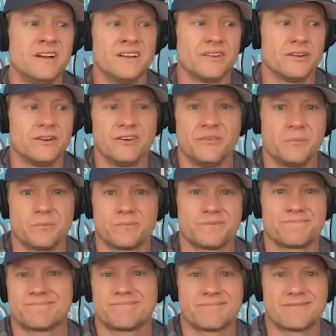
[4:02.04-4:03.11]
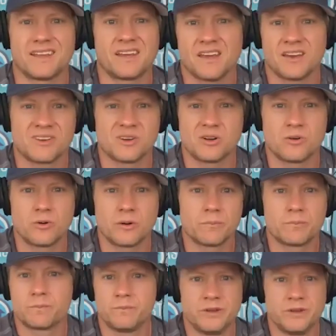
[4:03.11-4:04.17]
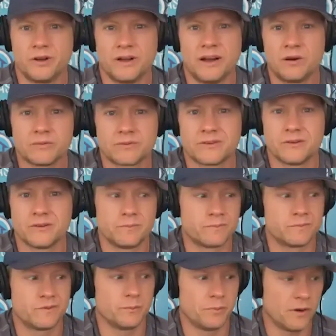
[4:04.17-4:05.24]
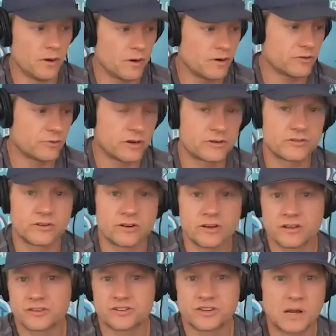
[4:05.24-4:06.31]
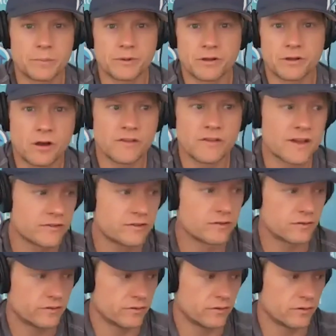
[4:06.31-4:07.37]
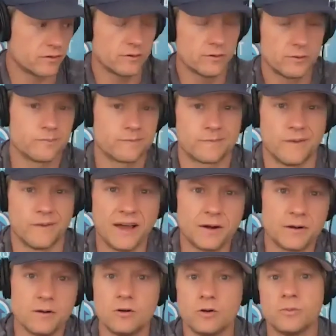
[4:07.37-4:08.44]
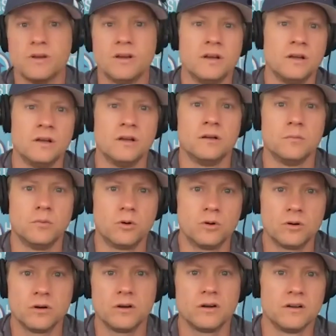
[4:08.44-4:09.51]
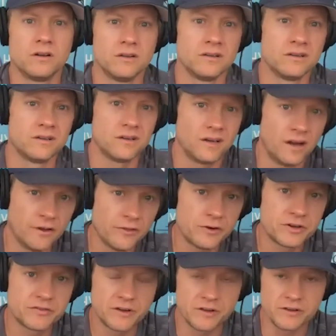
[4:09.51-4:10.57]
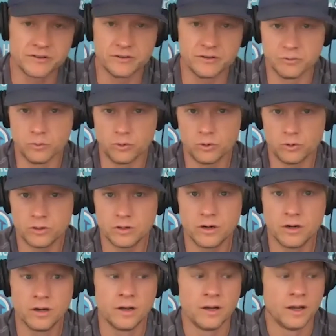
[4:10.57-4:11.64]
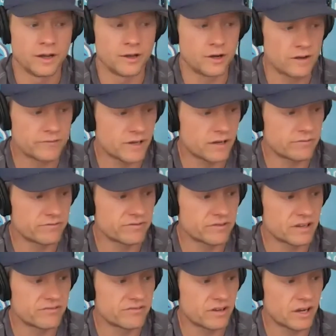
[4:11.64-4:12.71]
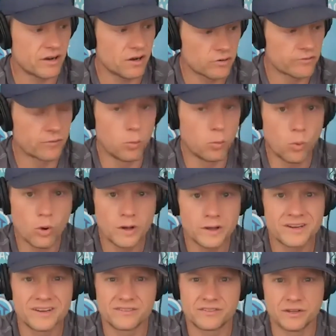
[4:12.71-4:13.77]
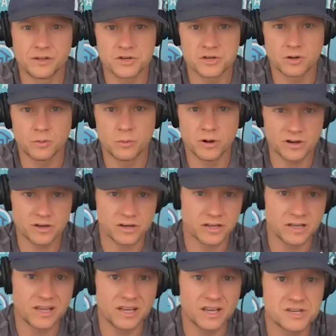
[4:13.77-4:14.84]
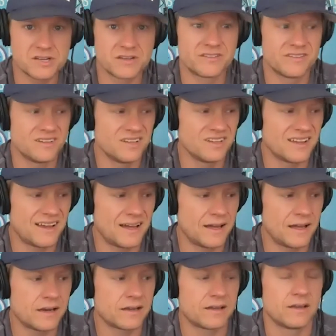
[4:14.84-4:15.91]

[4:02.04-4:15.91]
They can't go to out to bars, restaurants, shopping, all that. So they're at home more, on their devices more. I heard from one digital marketing agency that